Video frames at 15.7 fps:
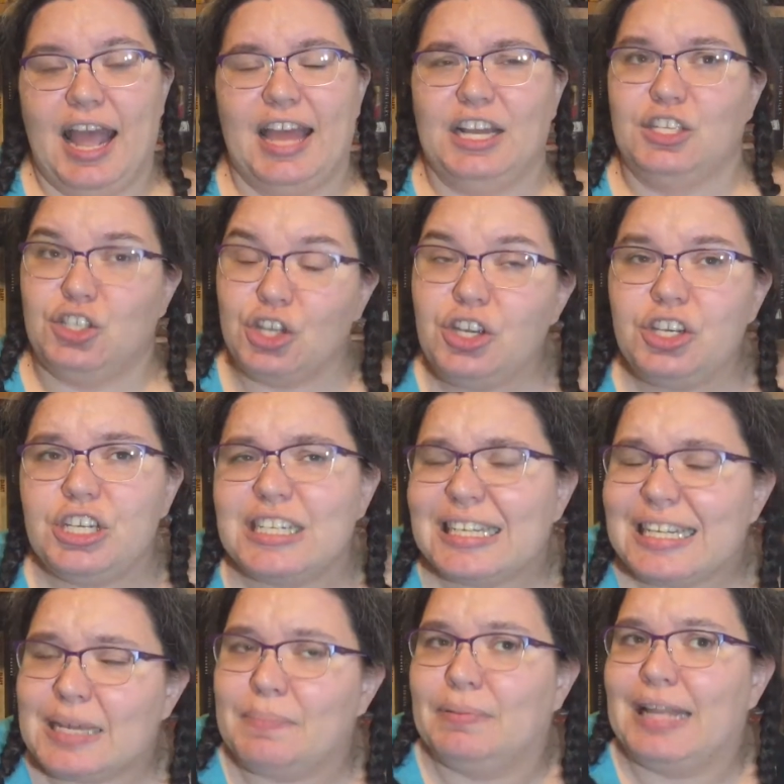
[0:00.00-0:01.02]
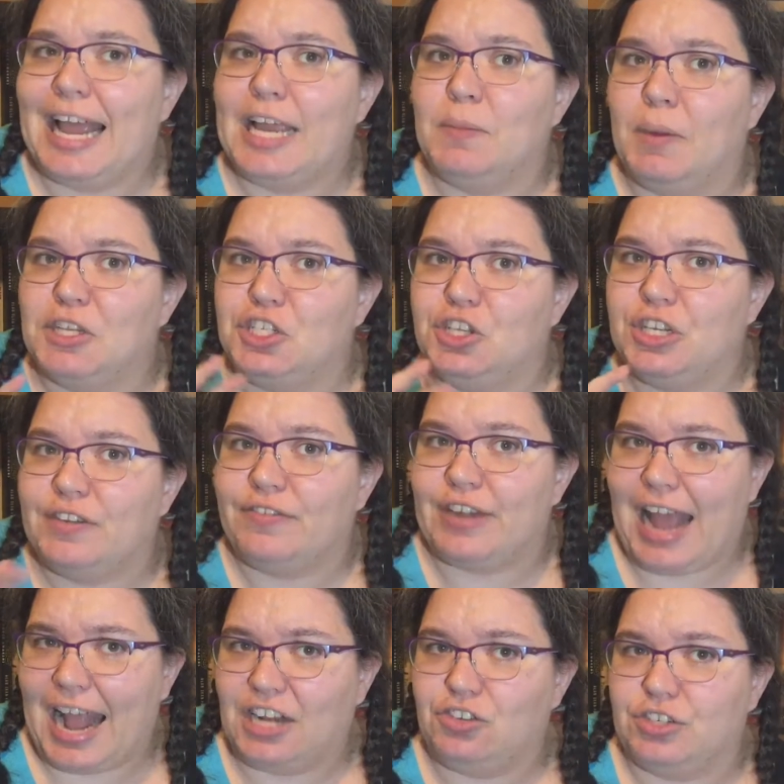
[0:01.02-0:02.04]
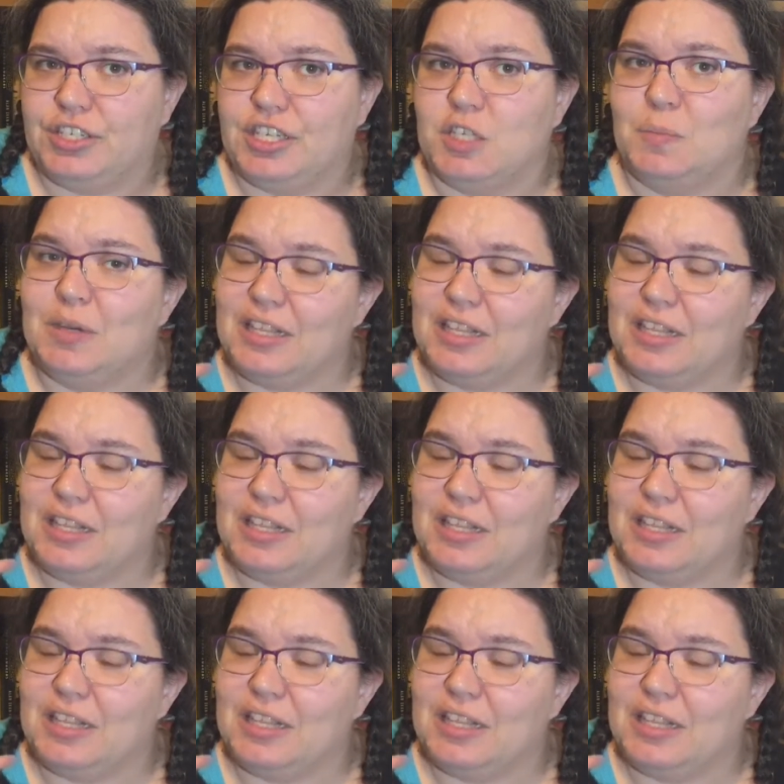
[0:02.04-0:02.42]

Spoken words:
and is usually played by two different actresses,